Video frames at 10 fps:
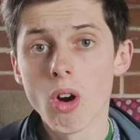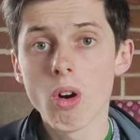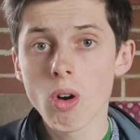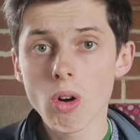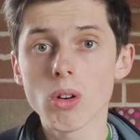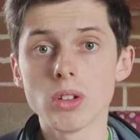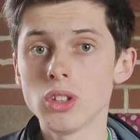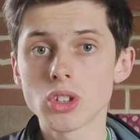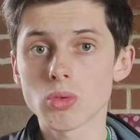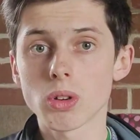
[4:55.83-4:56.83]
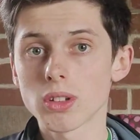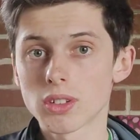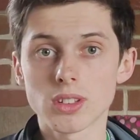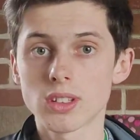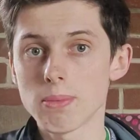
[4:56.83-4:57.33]
Or you just want to
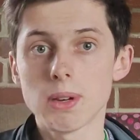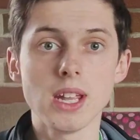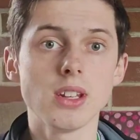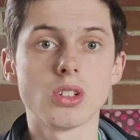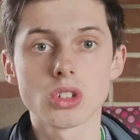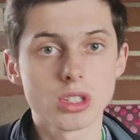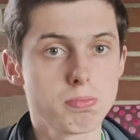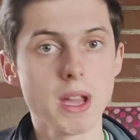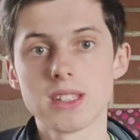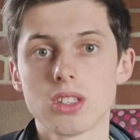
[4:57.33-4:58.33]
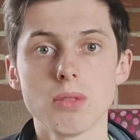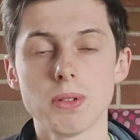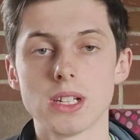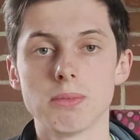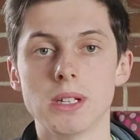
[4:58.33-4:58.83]
slip it in and just spice it up a
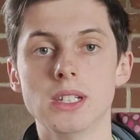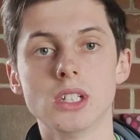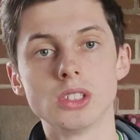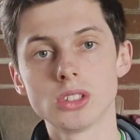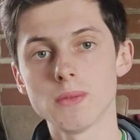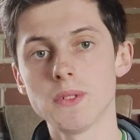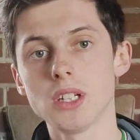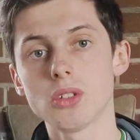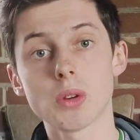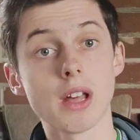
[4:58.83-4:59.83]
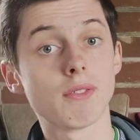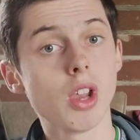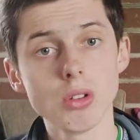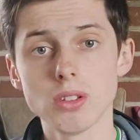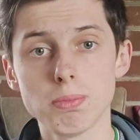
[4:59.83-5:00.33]
little bit. Some videos will have
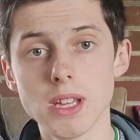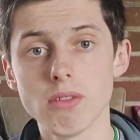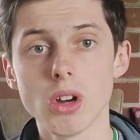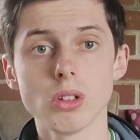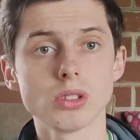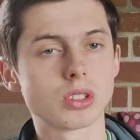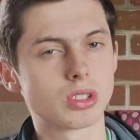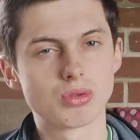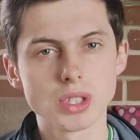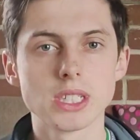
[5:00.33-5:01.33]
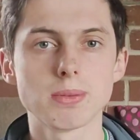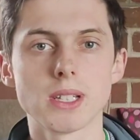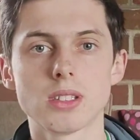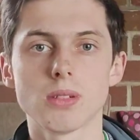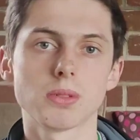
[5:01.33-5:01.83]
loads of B-rolls, just to really spice
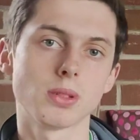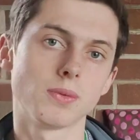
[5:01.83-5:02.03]
it up. Some